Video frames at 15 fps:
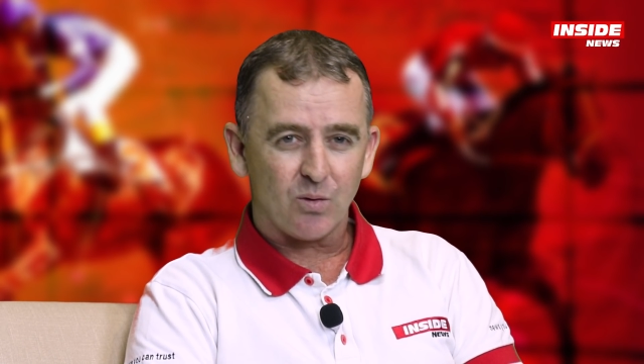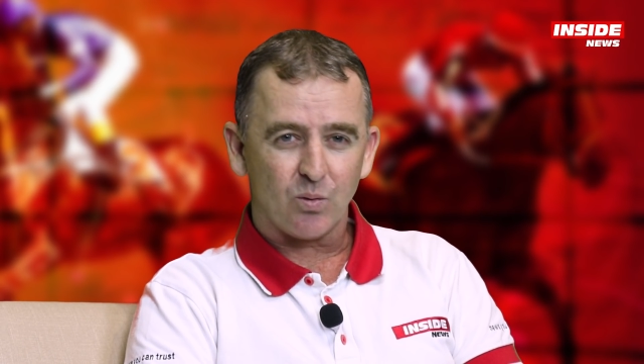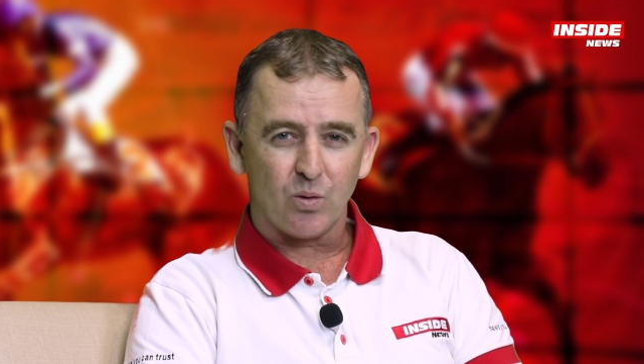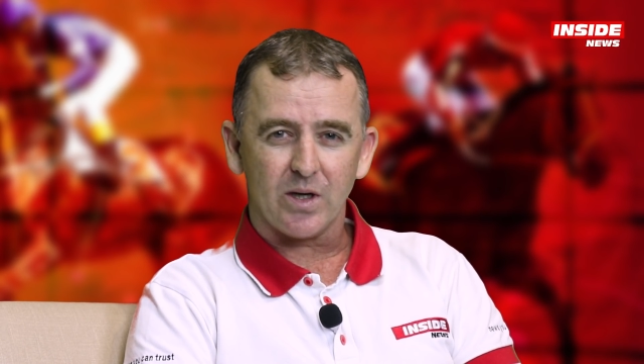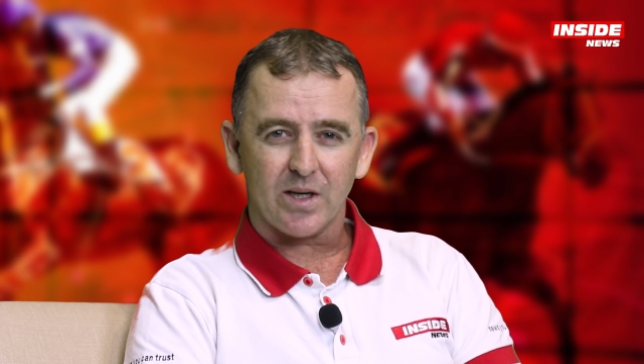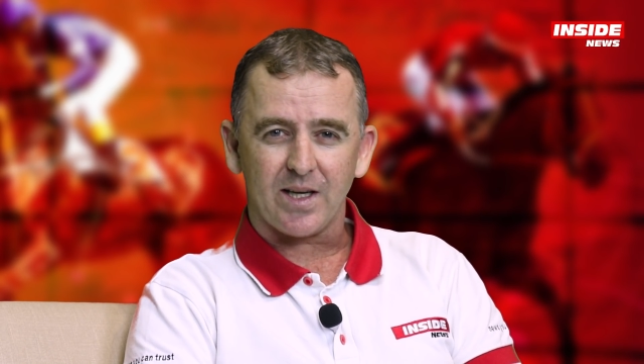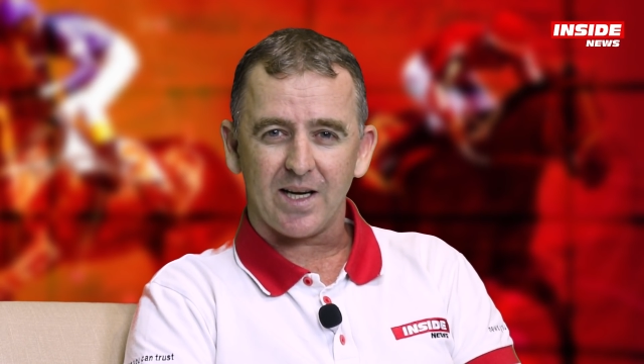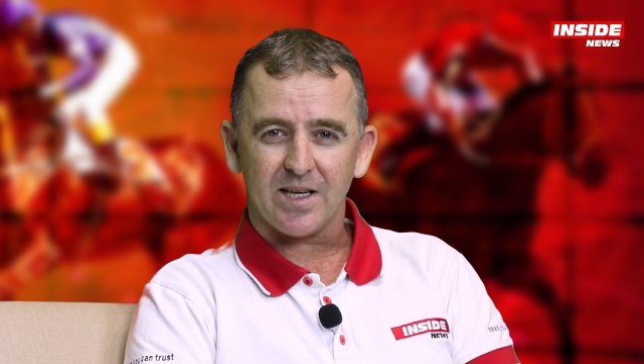
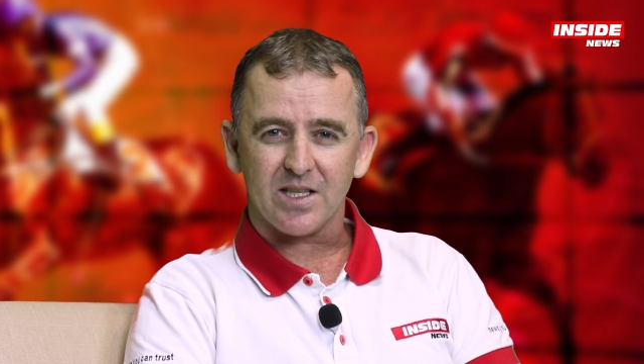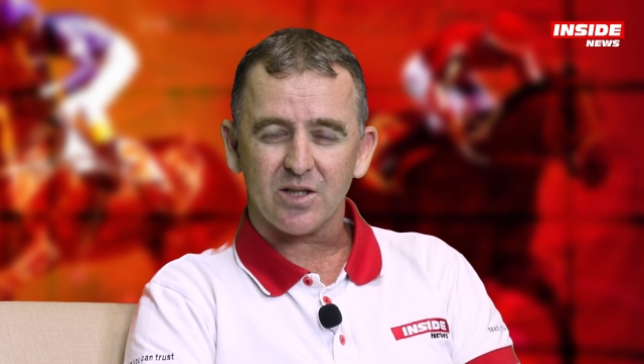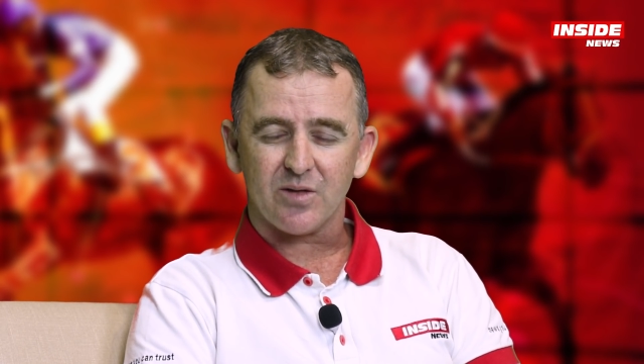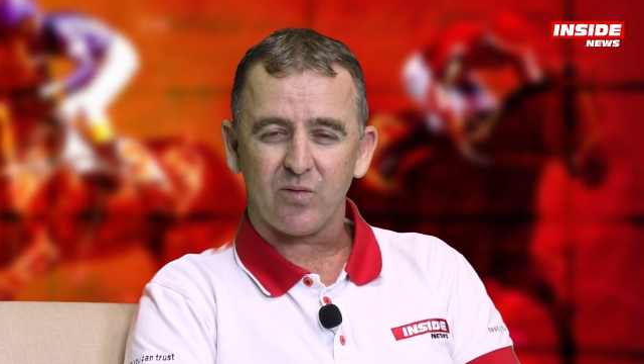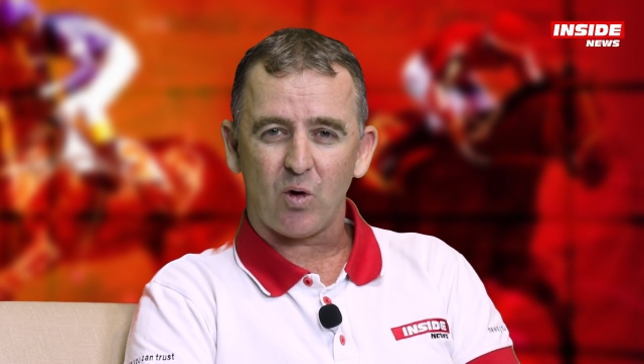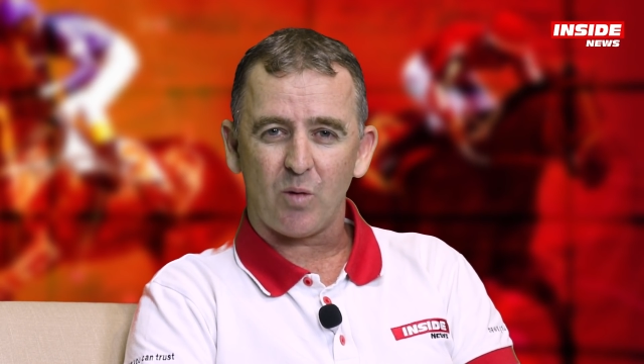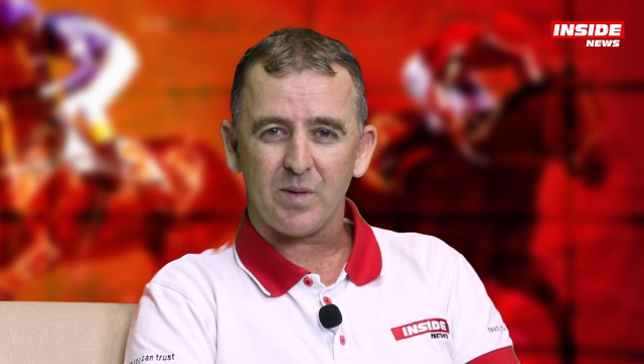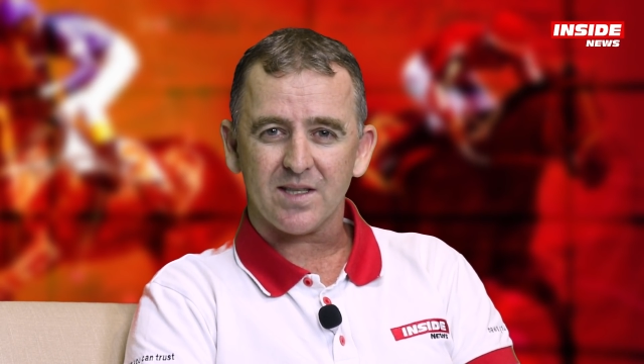work out his
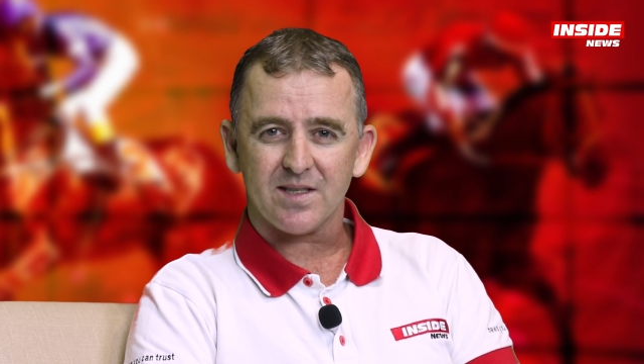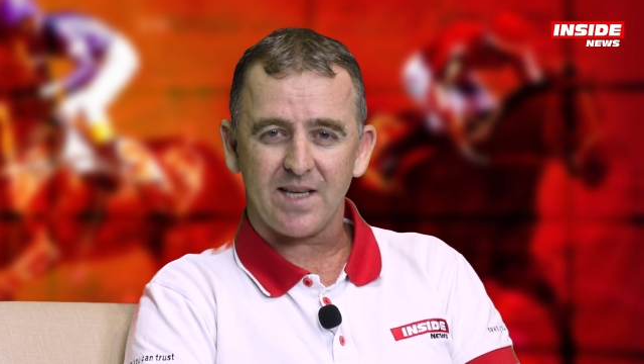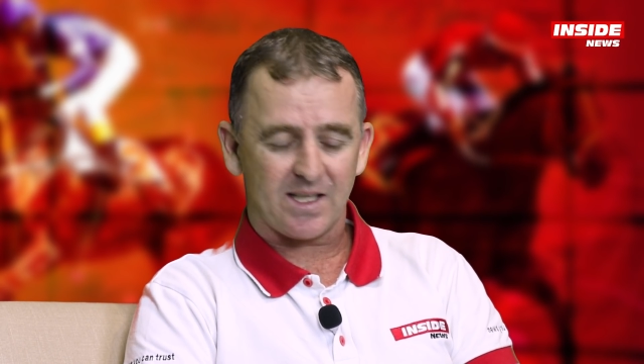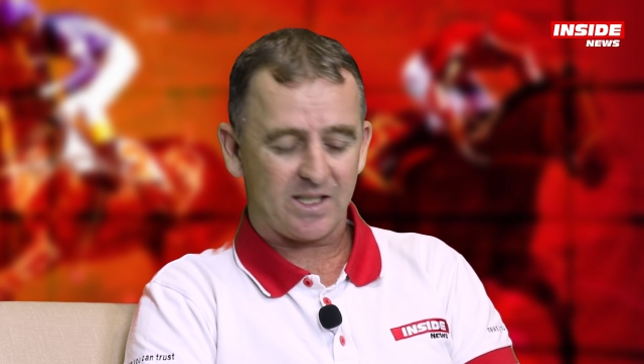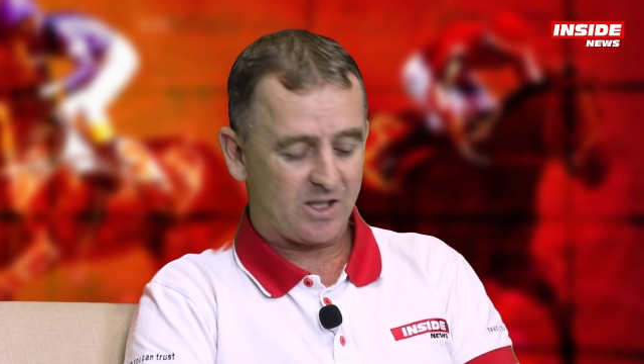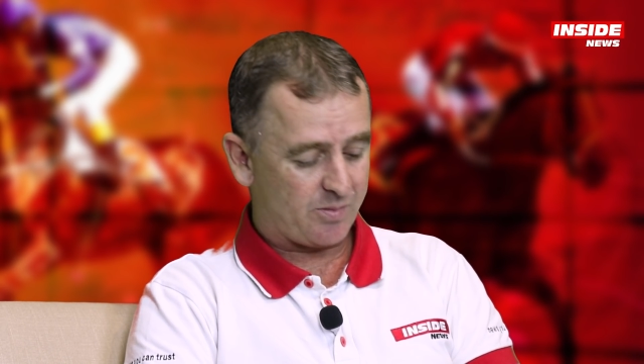form exactly.